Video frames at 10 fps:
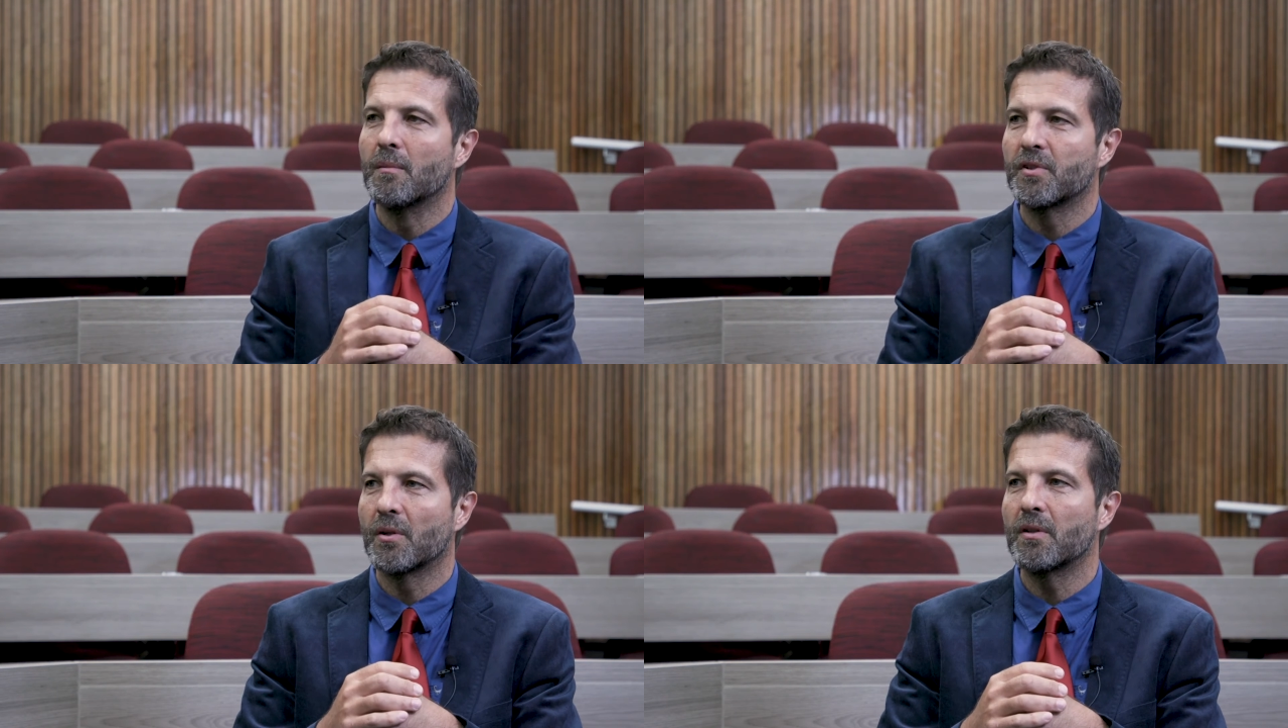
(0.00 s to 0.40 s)

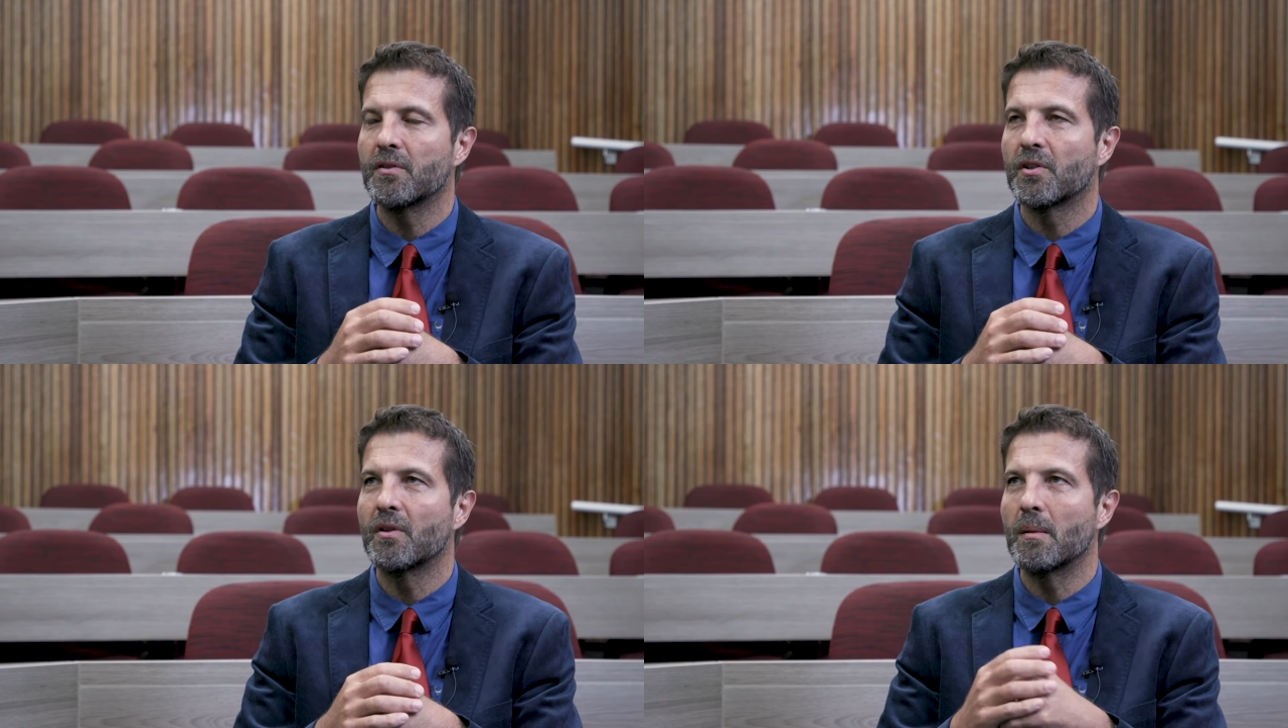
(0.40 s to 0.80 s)

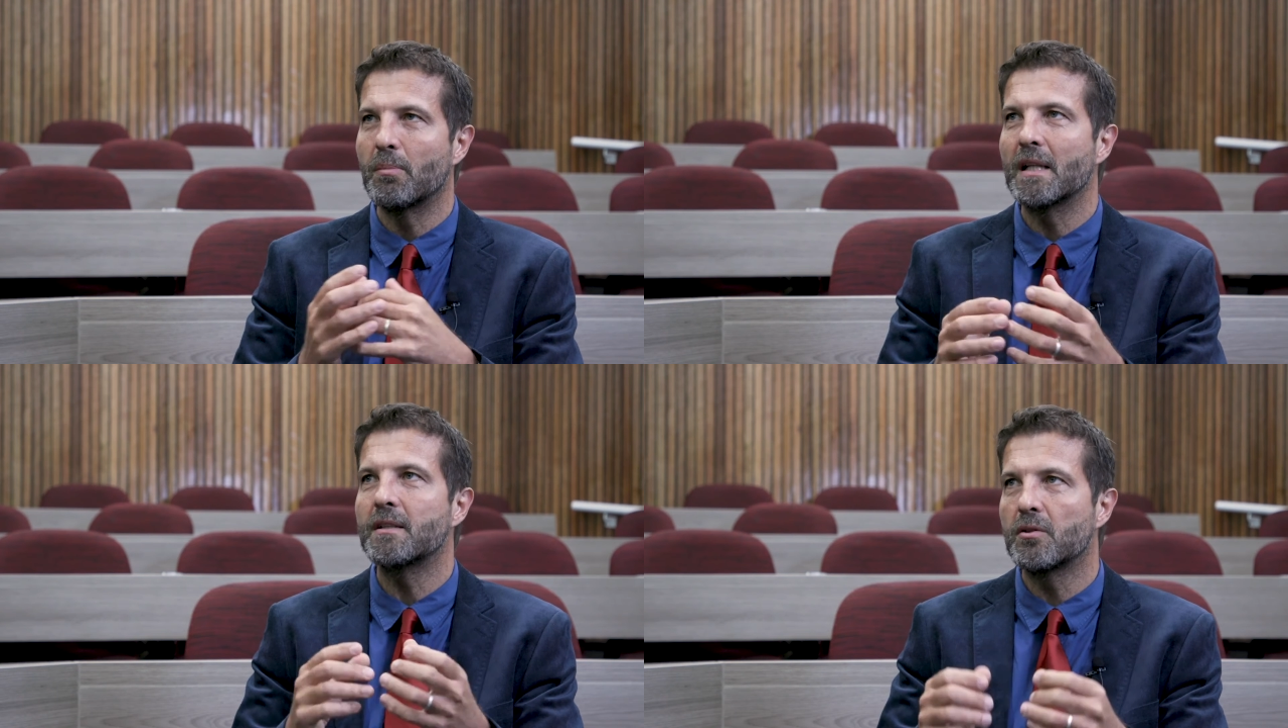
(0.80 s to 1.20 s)
So the
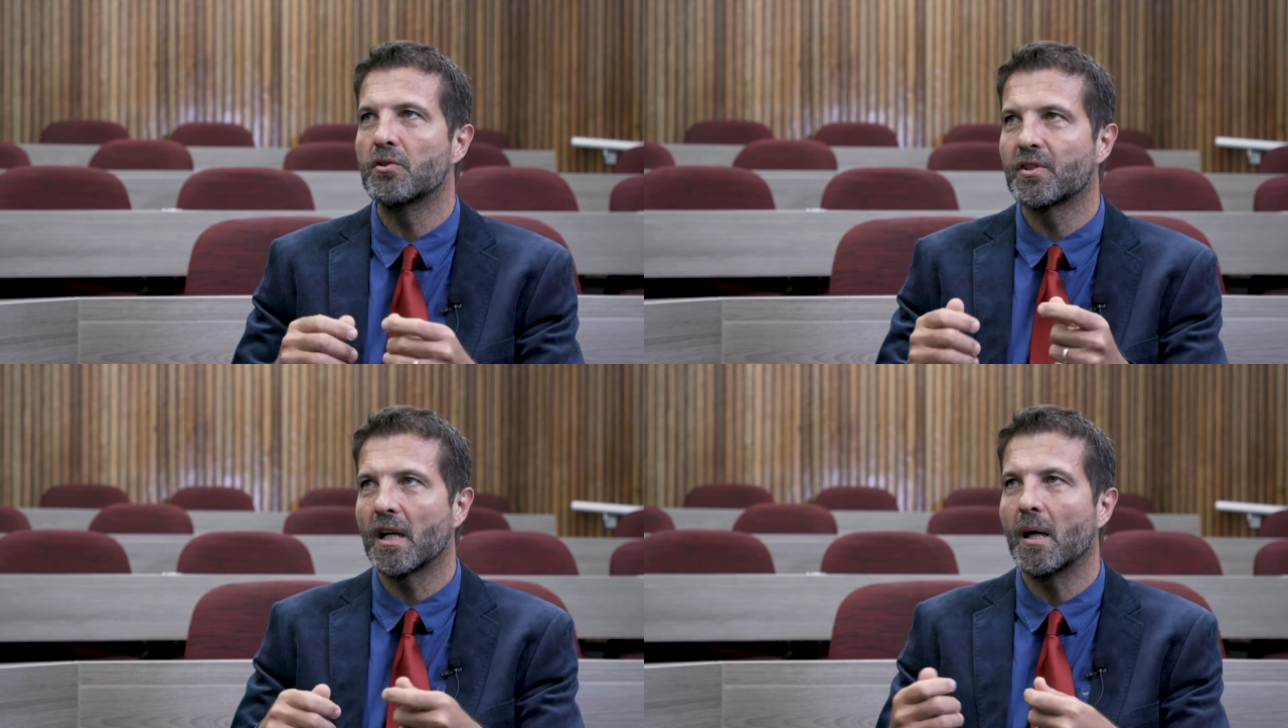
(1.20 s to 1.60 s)
ability
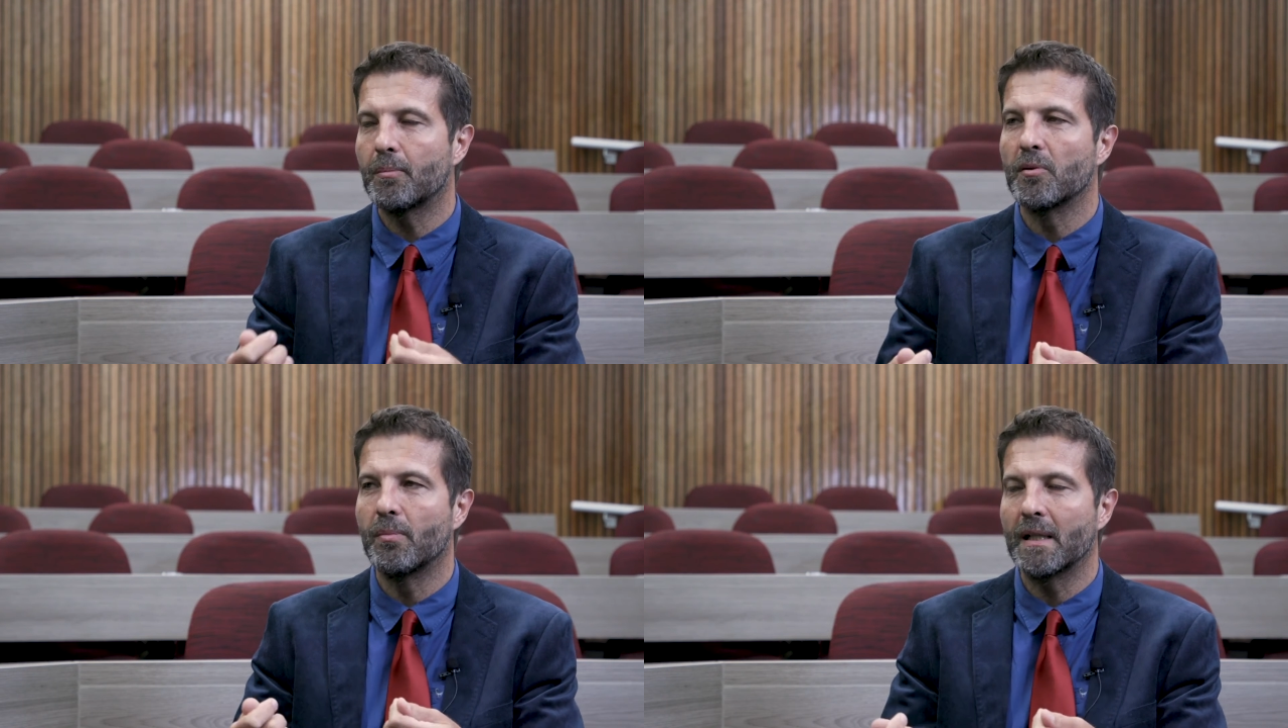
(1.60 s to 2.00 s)
to stay
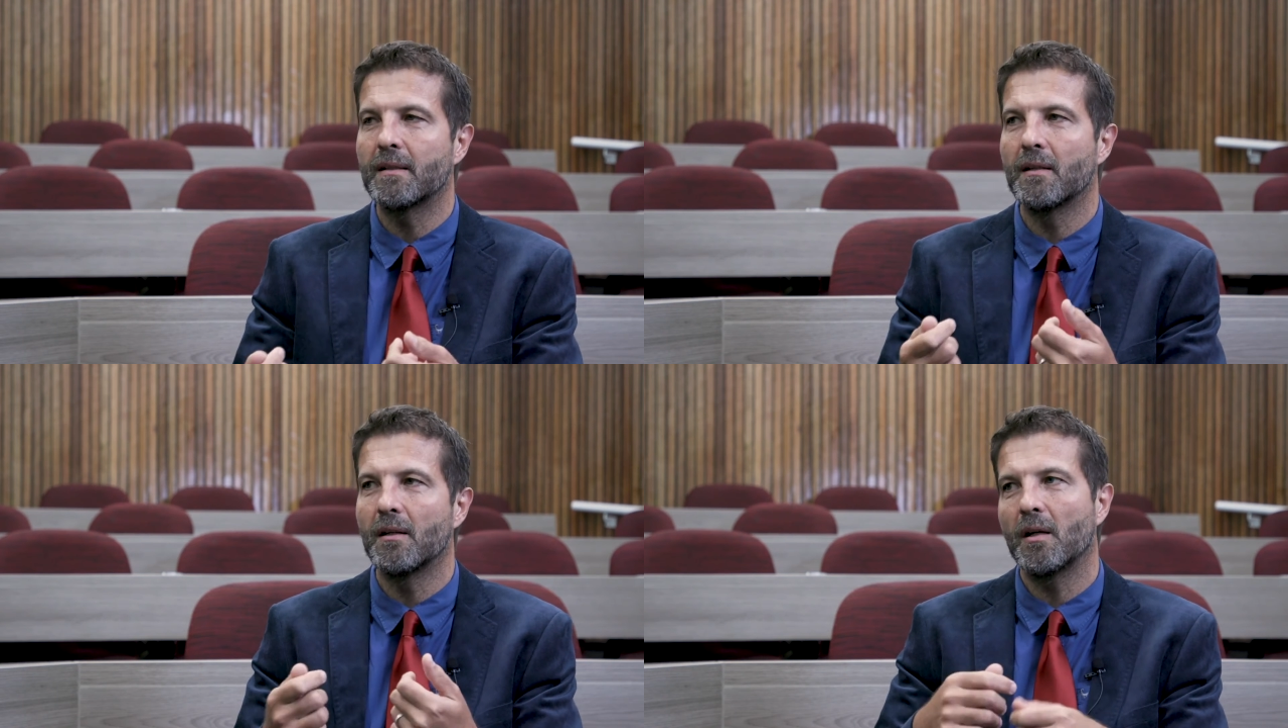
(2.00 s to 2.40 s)
up
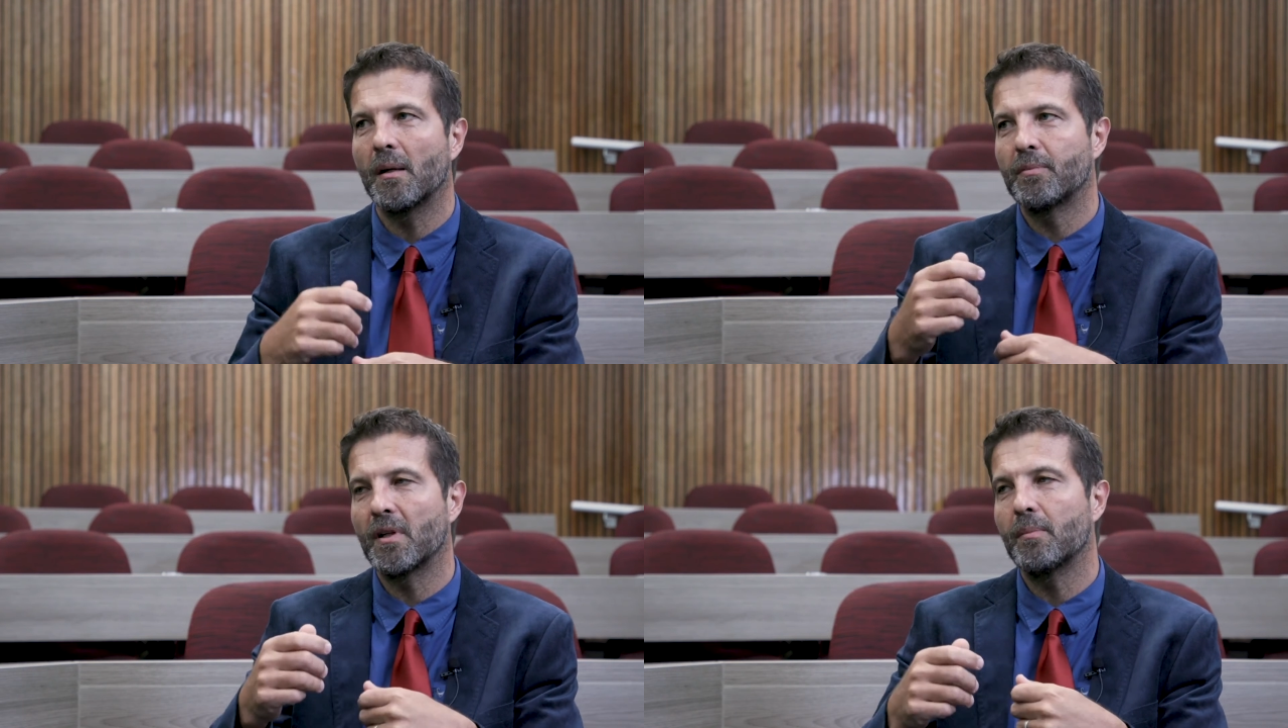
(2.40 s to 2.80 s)

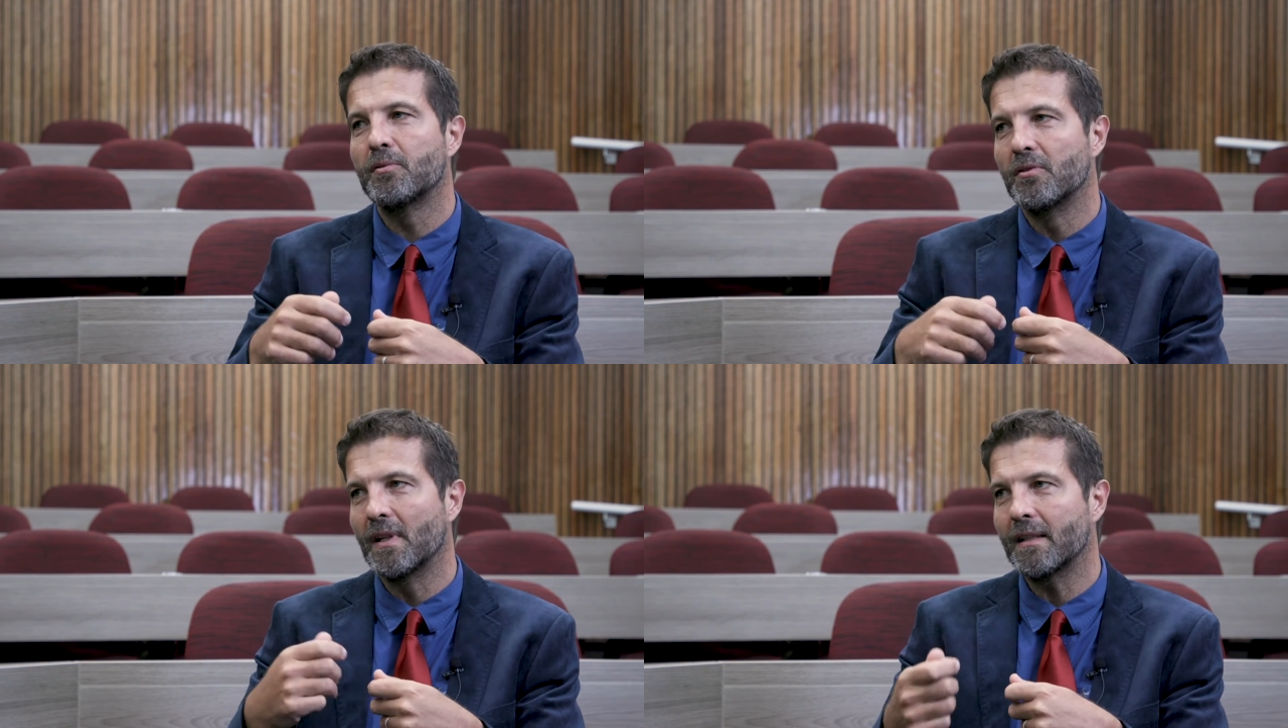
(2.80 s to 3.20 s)

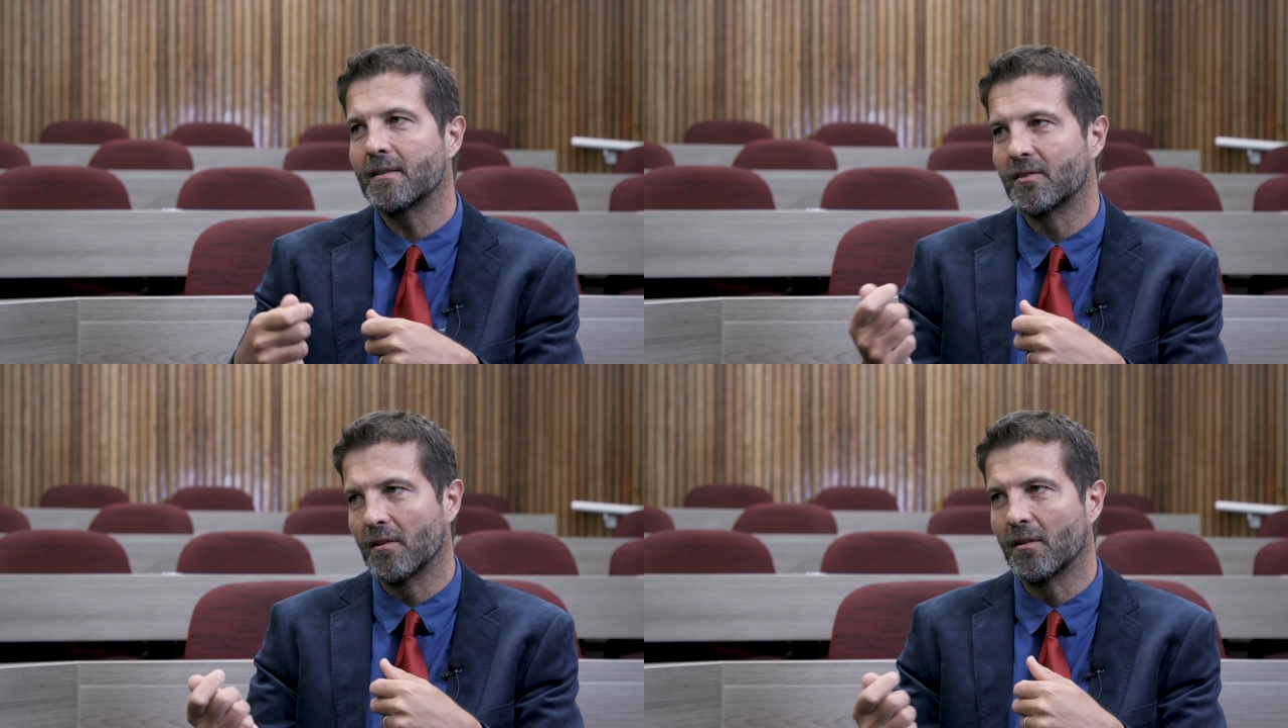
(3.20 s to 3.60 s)
to
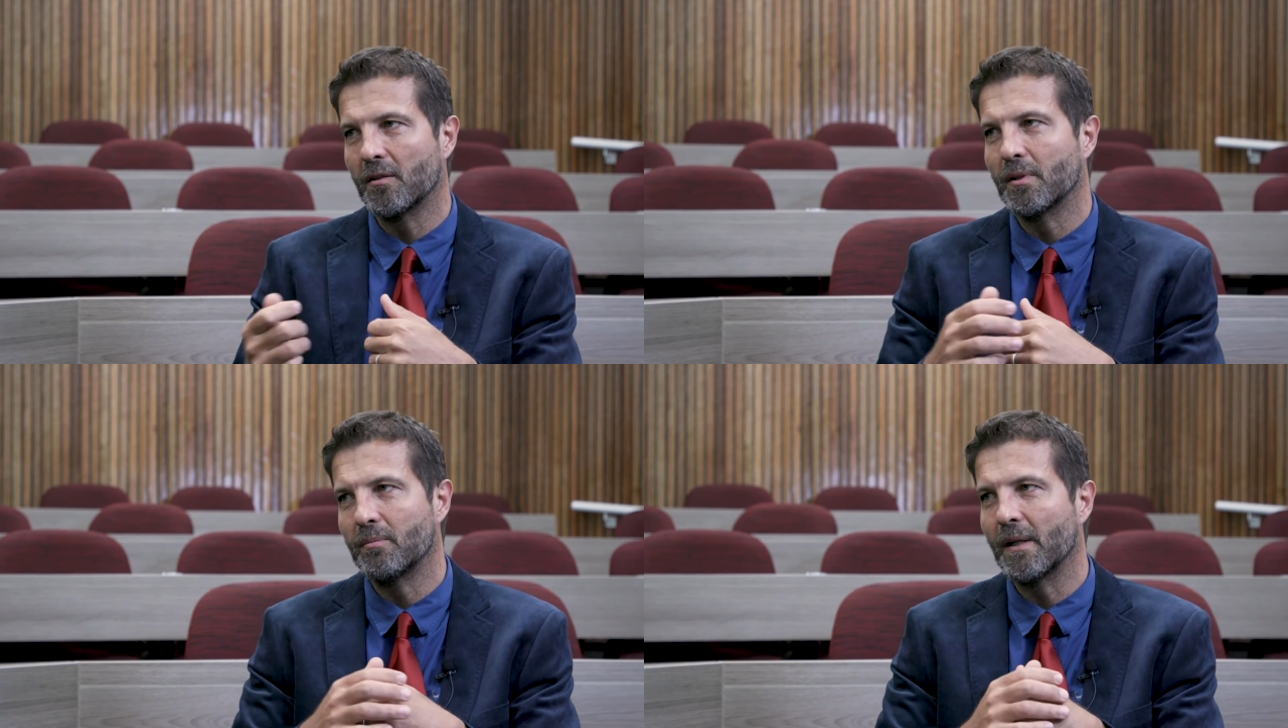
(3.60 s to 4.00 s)
date is a
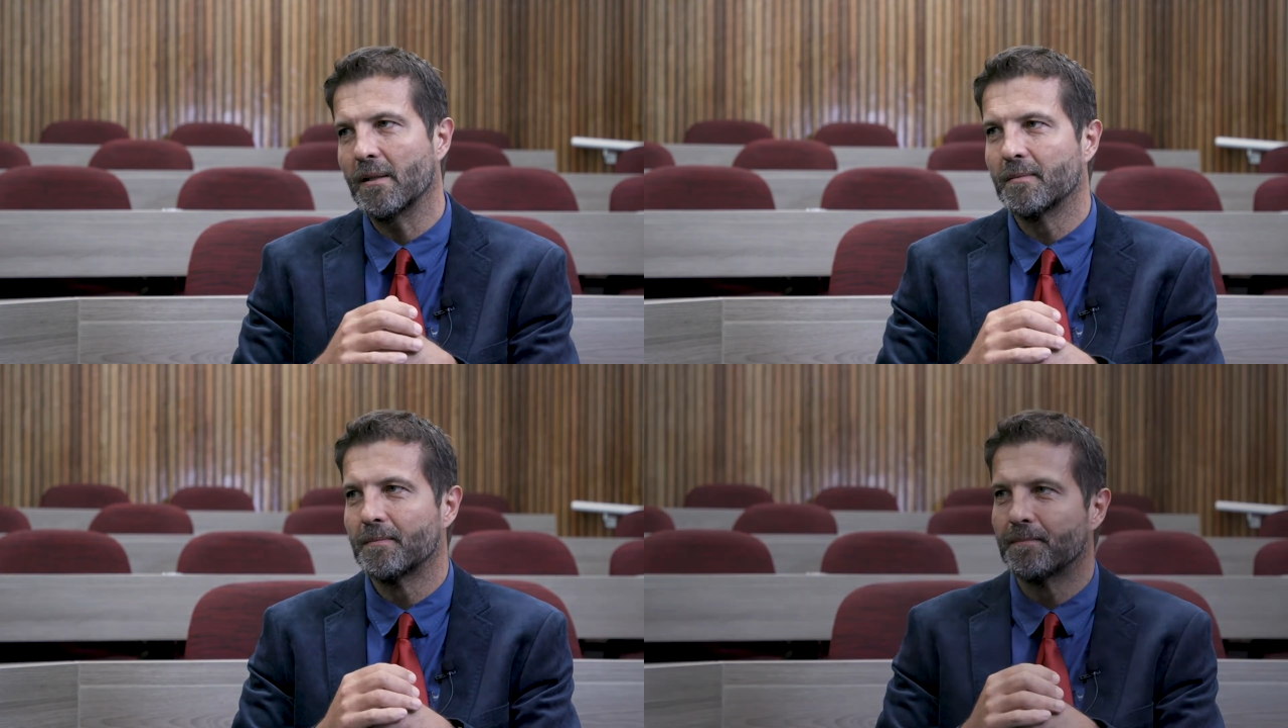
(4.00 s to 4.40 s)
little bit better.